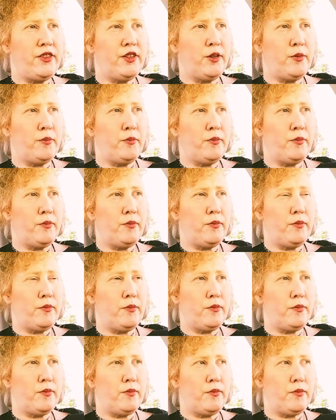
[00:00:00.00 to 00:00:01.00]
them,
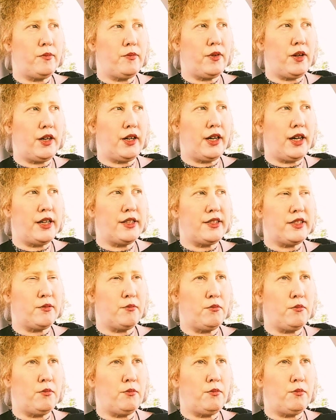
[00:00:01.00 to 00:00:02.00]
I had
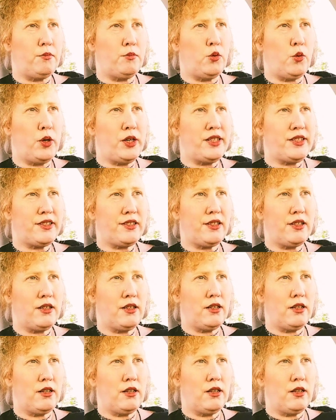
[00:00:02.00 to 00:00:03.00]
some moist
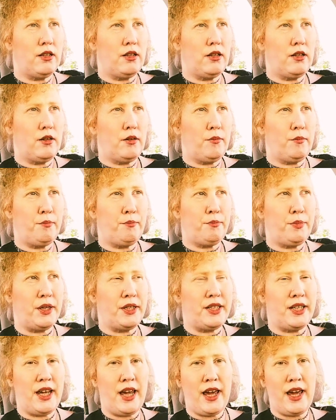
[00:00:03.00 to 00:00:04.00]

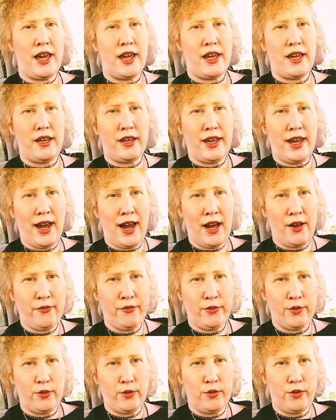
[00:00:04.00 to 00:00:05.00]
pate cat
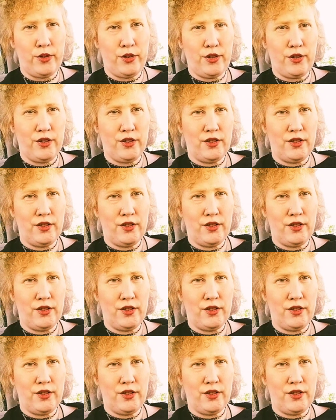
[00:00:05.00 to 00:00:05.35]
food.